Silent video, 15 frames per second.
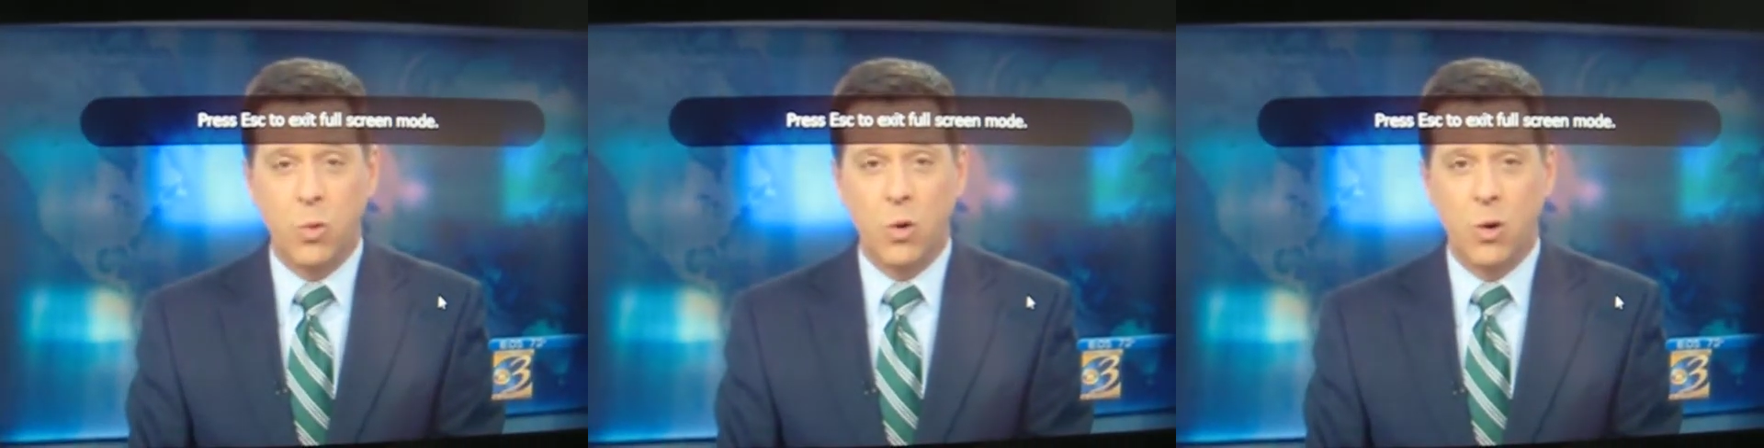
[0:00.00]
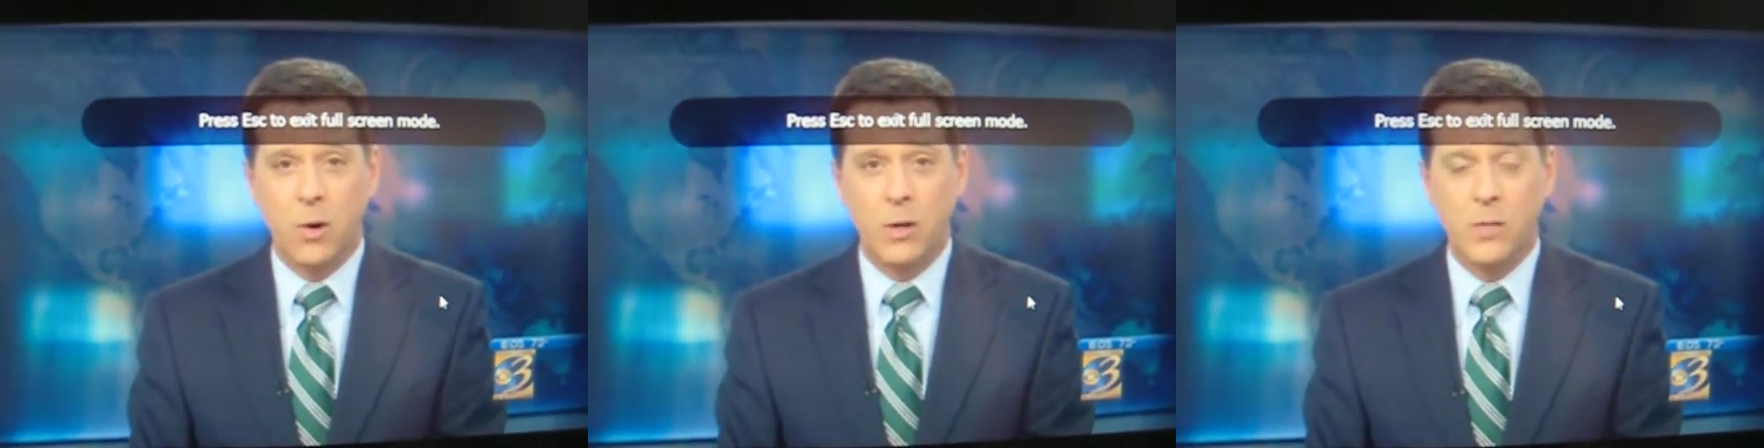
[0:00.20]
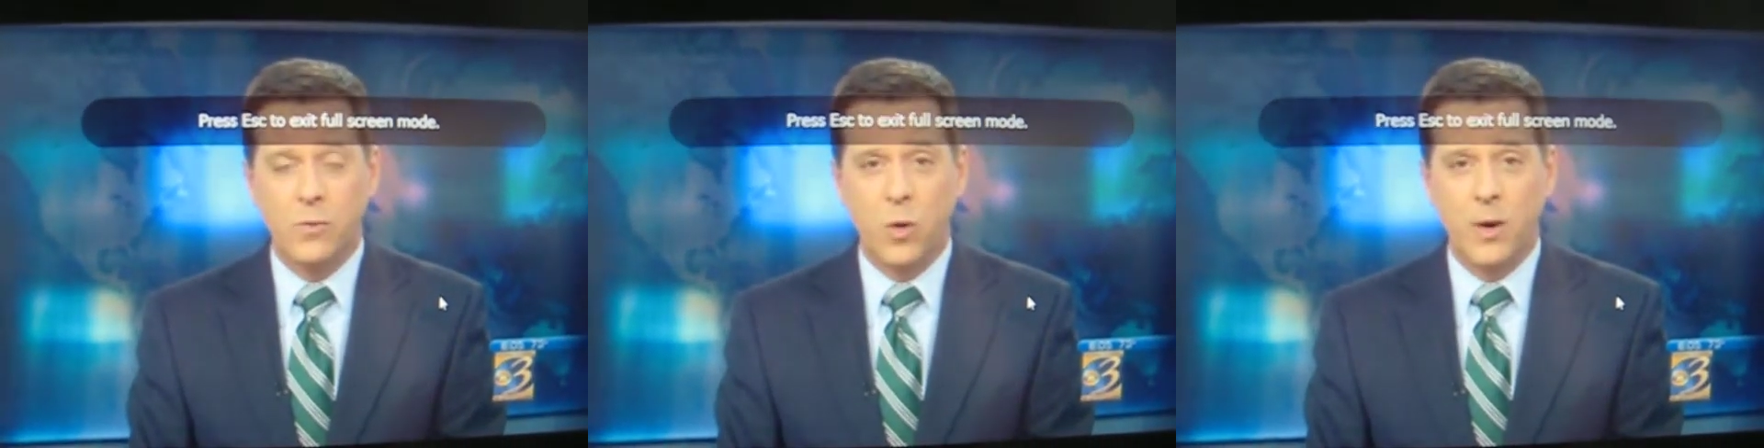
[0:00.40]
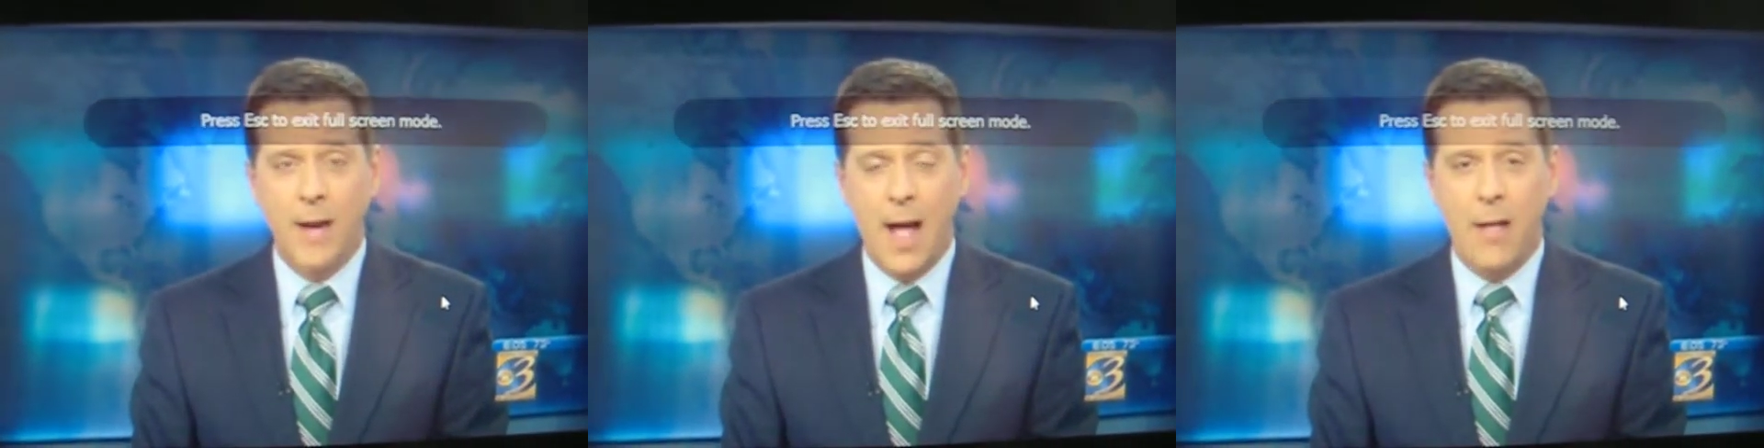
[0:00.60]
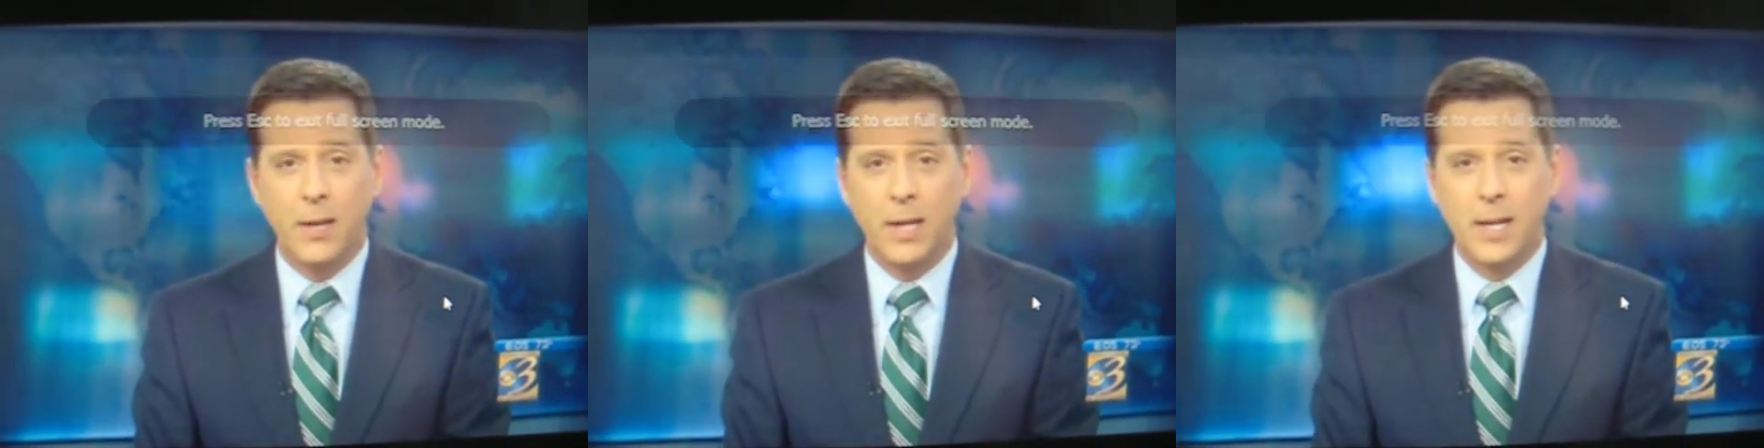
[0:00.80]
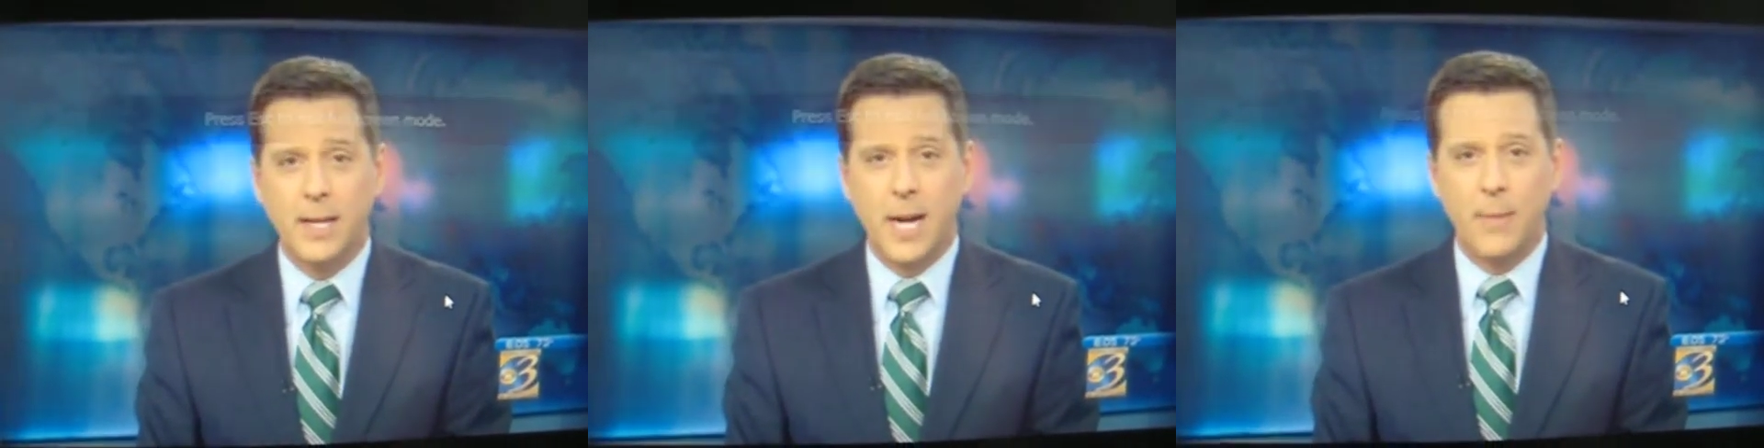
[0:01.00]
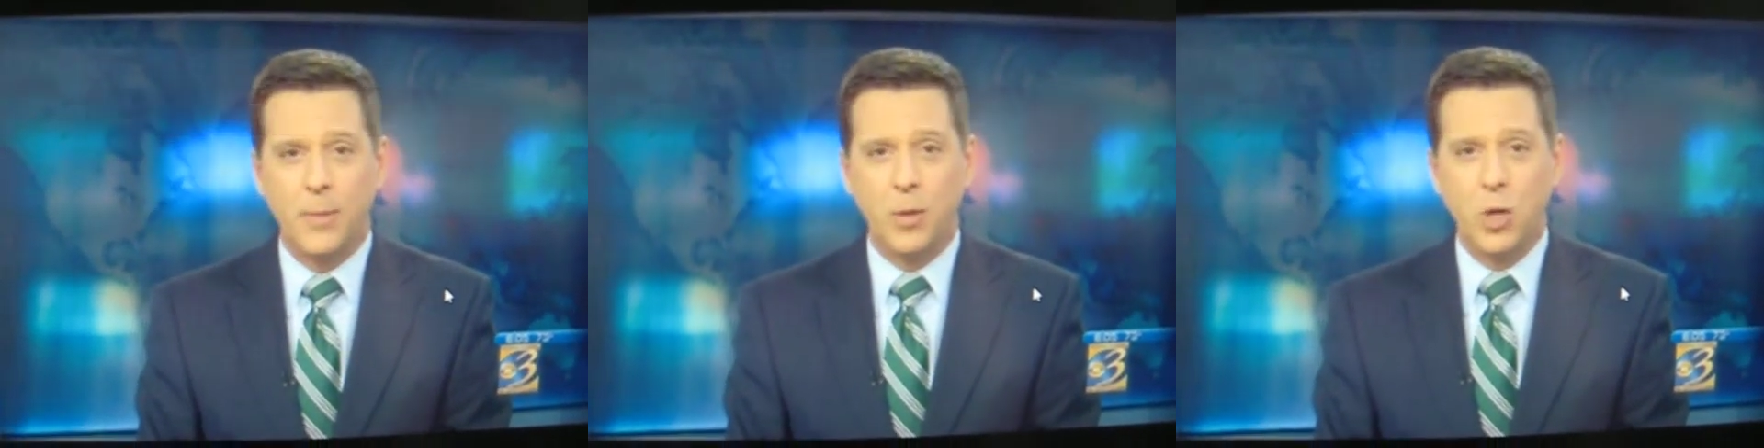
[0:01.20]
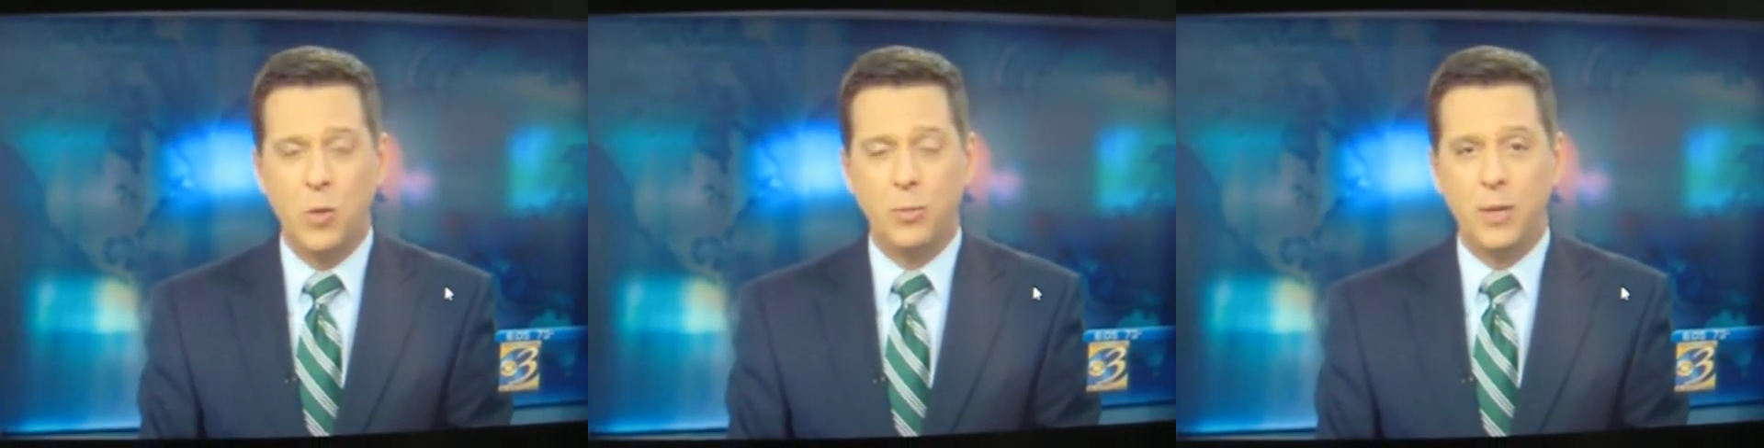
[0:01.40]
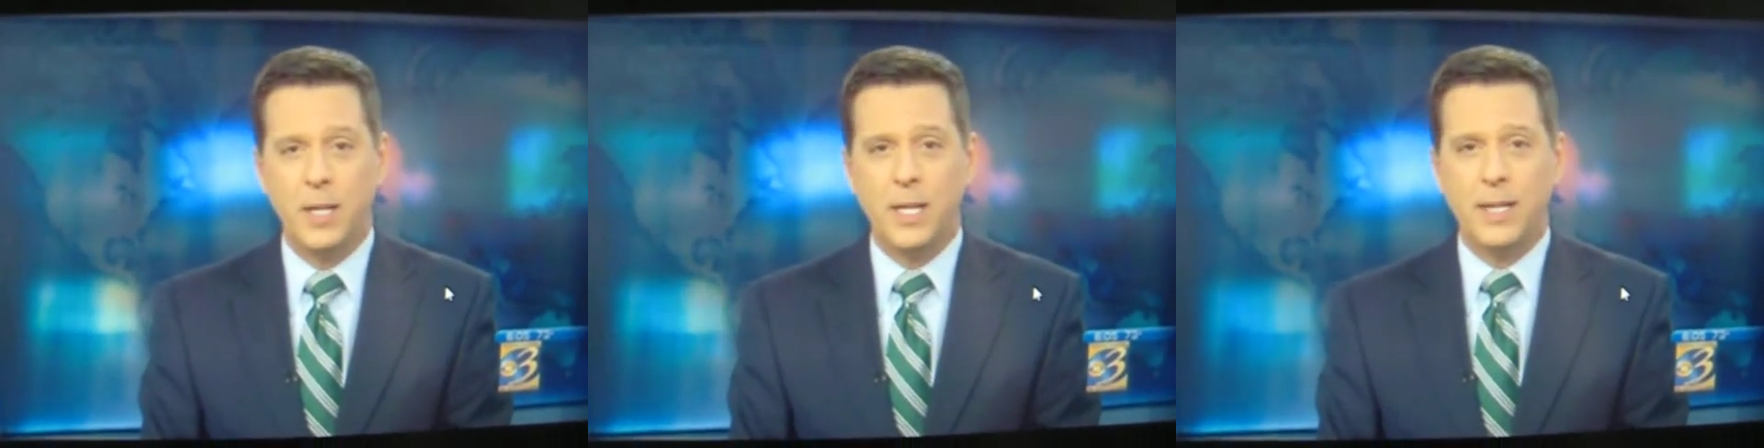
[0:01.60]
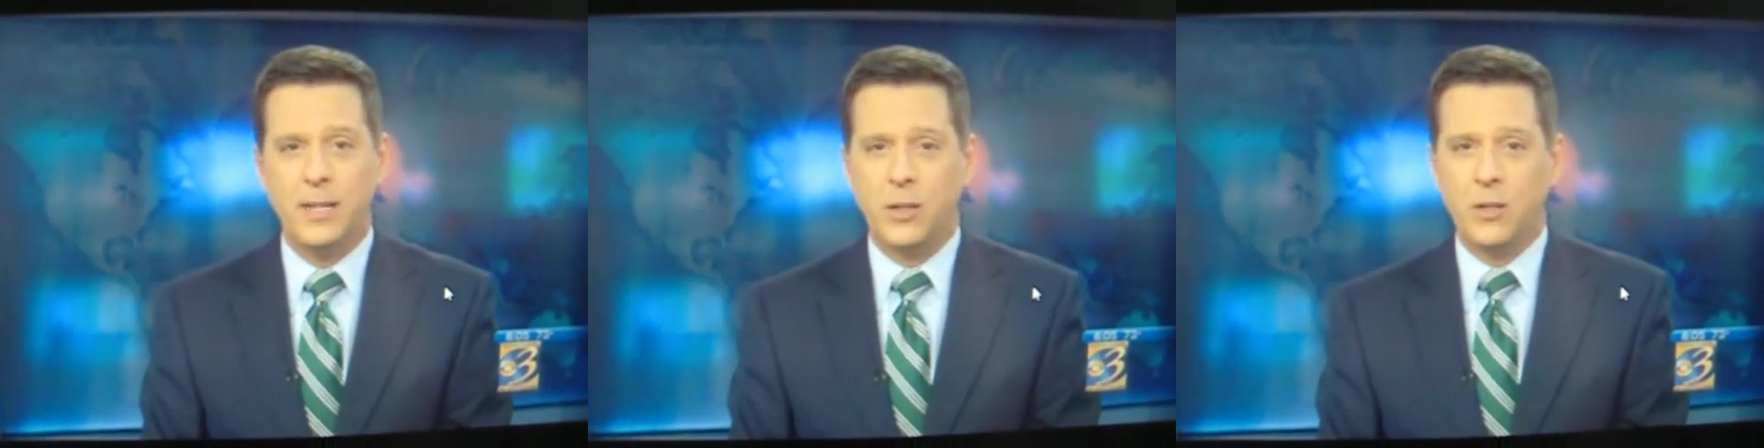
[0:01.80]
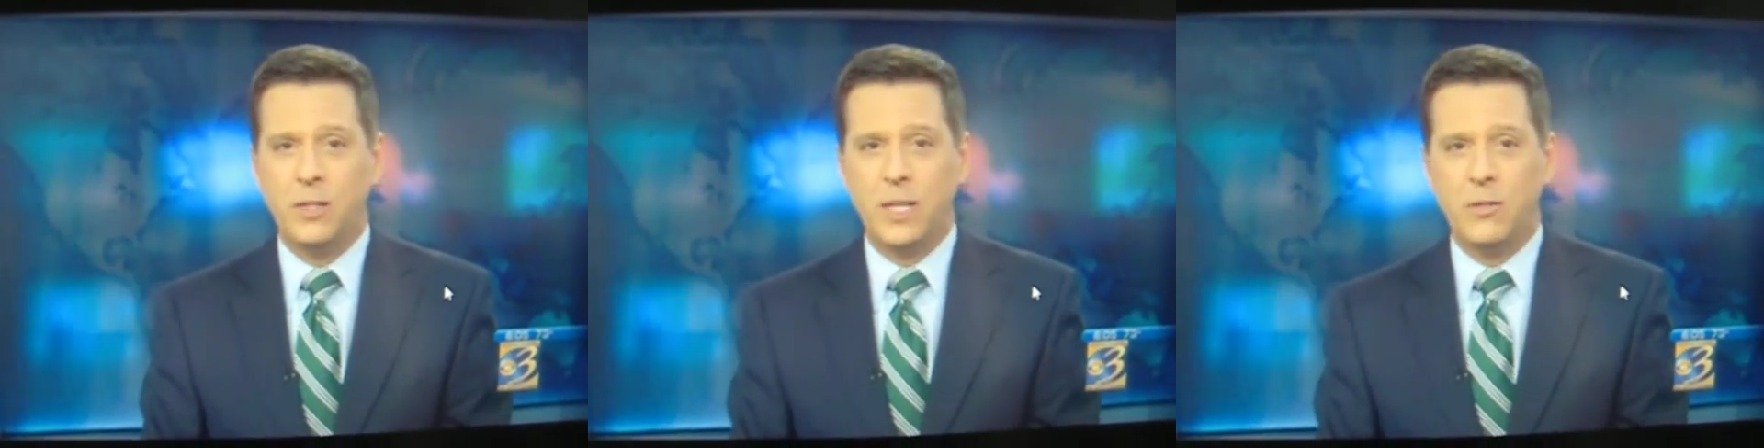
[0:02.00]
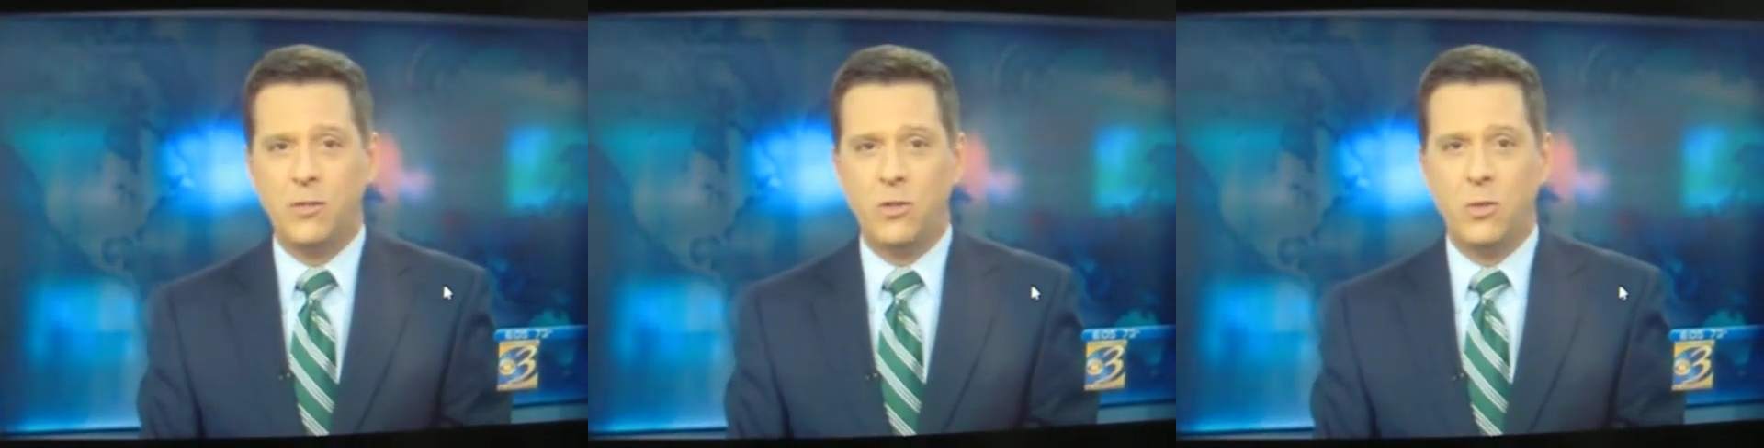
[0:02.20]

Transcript: words for an Allegan couple who pleaded guilty